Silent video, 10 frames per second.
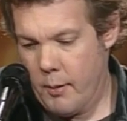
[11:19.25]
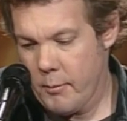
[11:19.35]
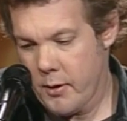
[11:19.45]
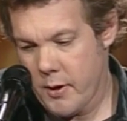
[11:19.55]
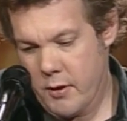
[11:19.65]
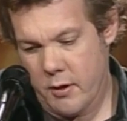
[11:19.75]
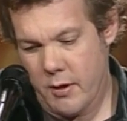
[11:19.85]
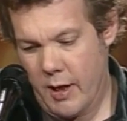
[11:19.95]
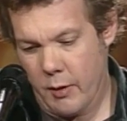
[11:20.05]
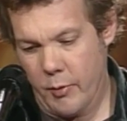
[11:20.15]
But this
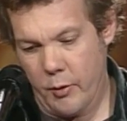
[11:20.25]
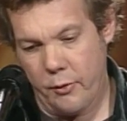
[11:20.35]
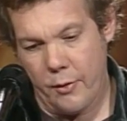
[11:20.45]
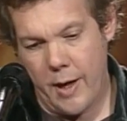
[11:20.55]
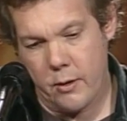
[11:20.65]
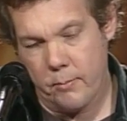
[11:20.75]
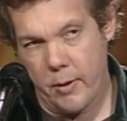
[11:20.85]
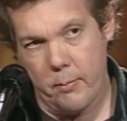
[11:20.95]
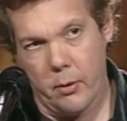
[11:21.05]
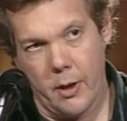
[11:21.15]
is not a real threat to
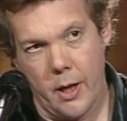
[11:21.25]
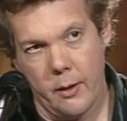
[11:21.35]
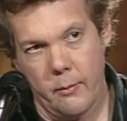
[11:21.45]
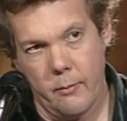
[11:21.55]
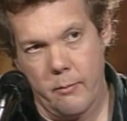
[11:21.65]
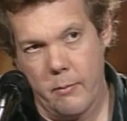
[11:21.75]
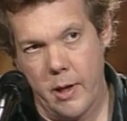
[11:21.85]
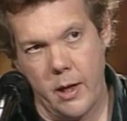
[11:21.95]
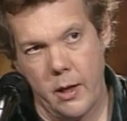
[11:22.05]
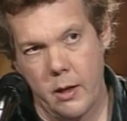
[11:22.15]
people like
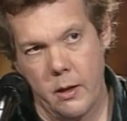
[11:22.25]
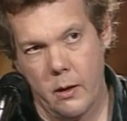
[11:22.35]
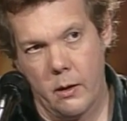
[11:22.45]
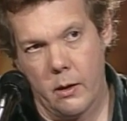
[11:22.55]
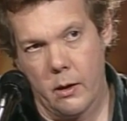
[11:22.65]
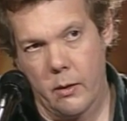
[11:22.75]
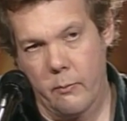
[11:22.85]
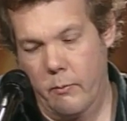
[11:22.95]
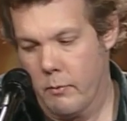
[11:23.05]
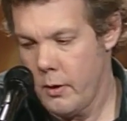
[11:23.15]
me.
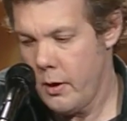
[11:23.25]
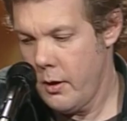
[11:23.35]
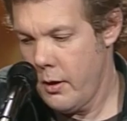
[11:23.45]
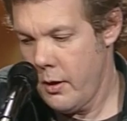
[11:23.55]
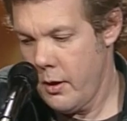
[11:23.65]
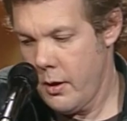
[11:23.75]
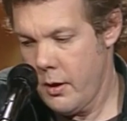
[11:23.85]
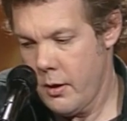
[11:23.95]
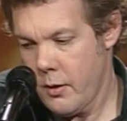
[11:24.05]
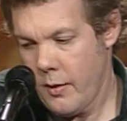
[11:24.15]
Um,
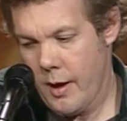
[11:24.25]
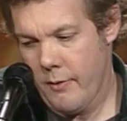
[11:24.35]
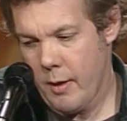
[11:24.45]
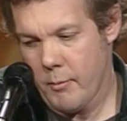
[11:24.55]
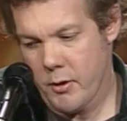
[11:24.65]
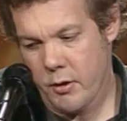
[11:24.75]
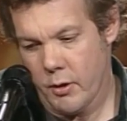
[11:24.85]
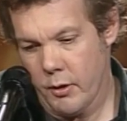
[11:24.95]
don't have that much to